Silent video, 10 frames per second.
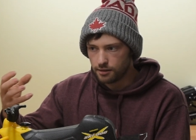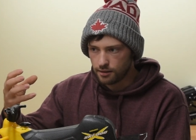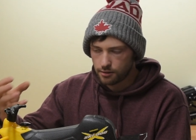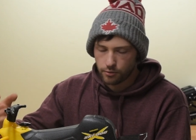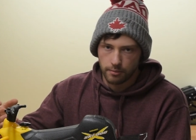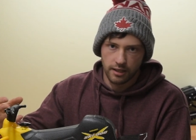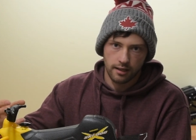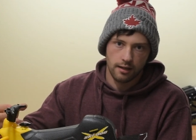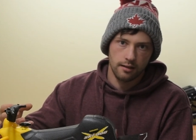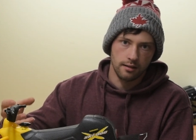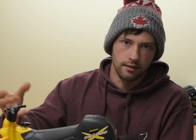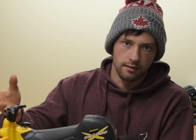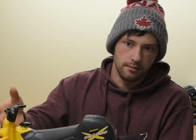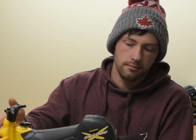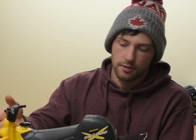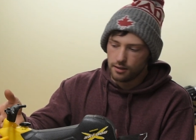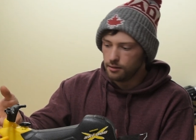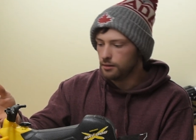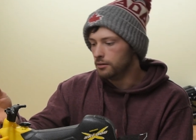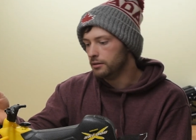is extremely hot, and
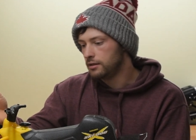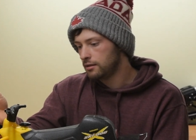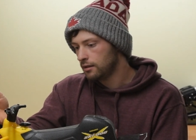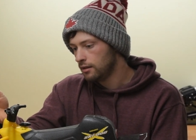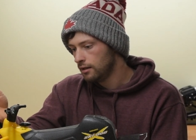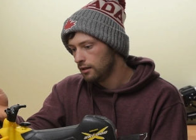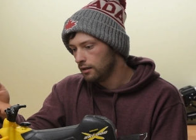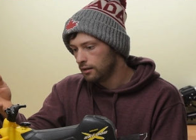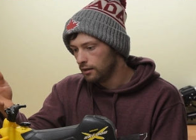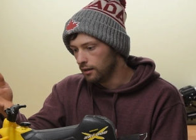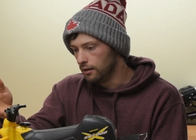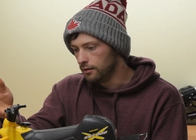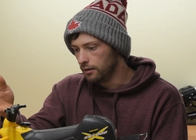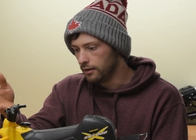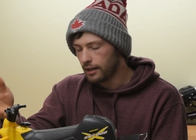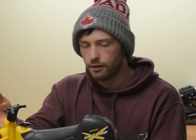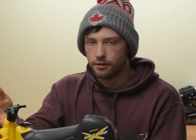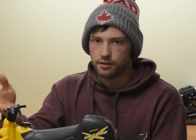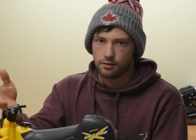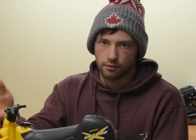you know, it's the leather
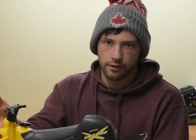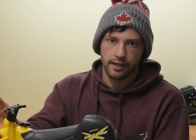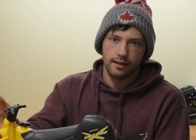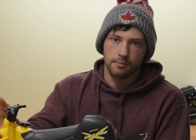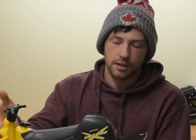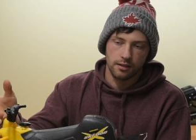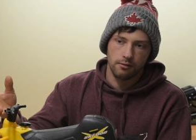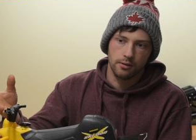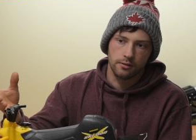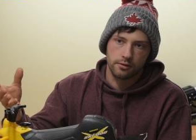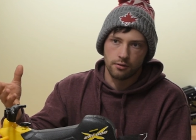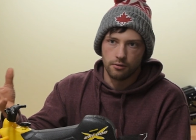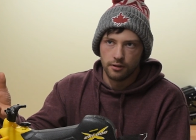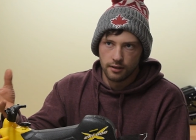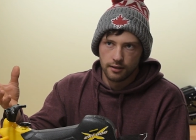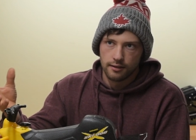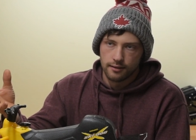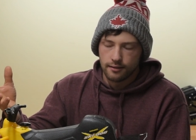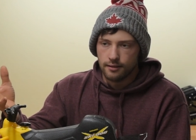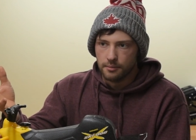is organic material, so
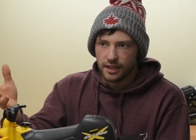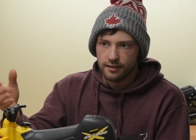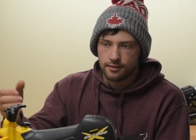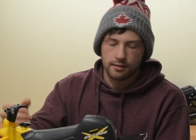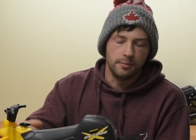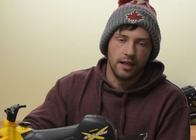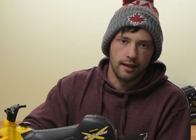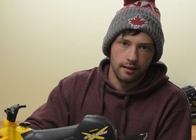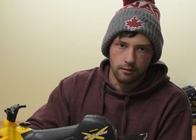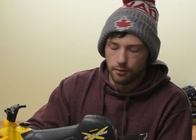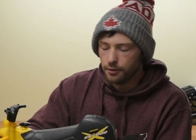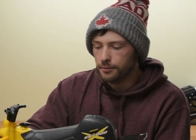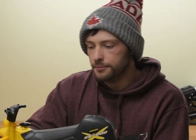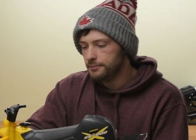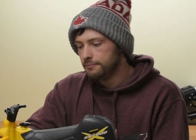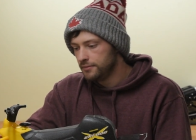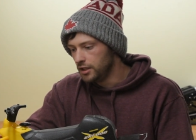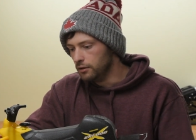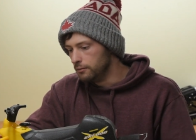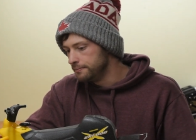it might smell, or
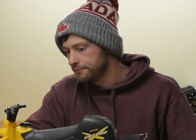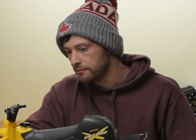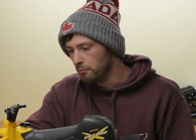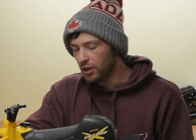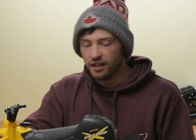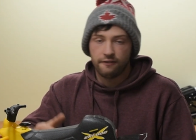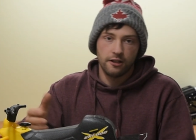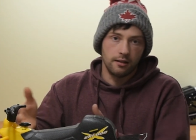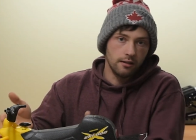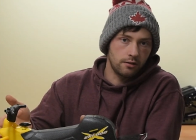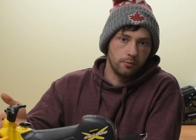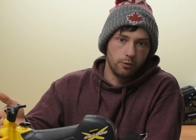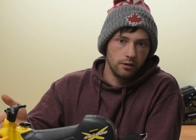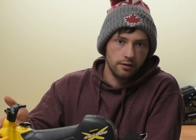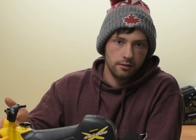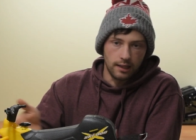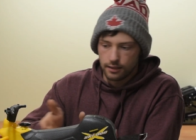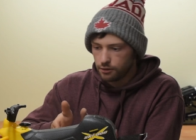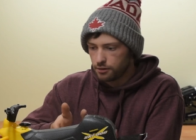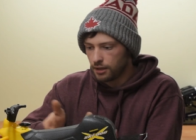you know. But if it doesn't work,
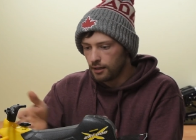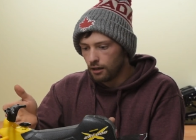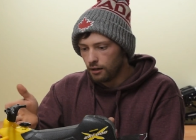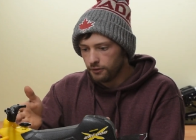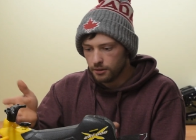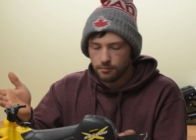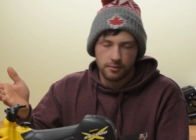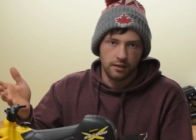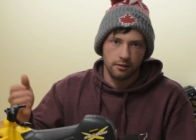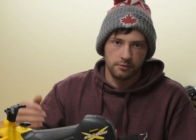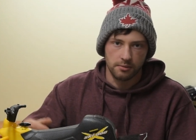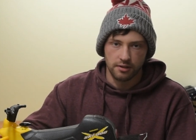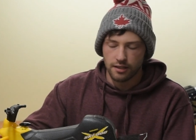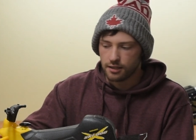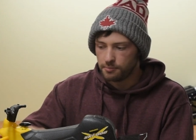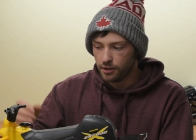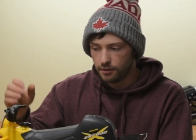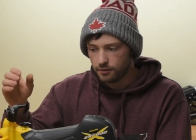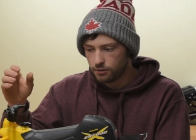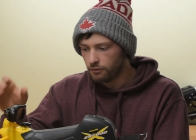I'll just take it off and think of something else.
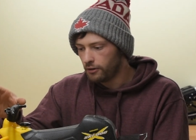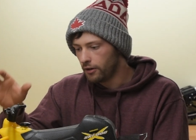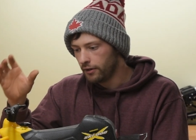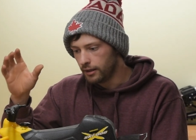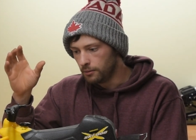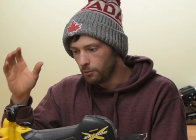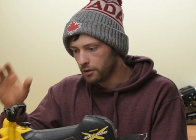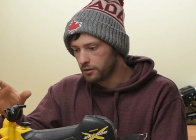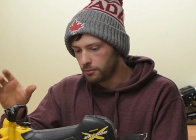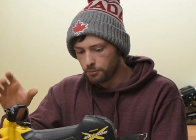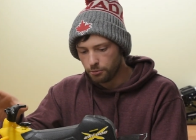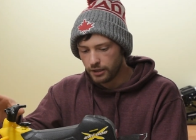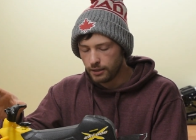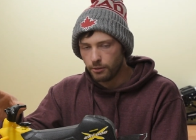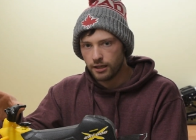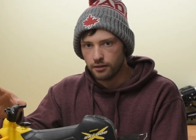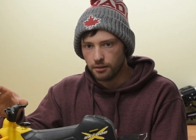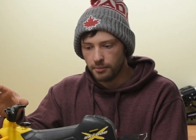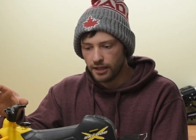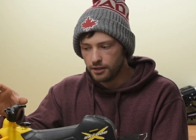But so far it works really well on
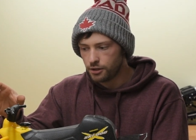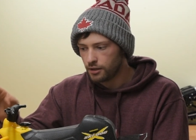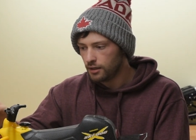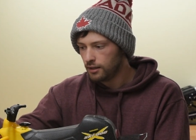the bench.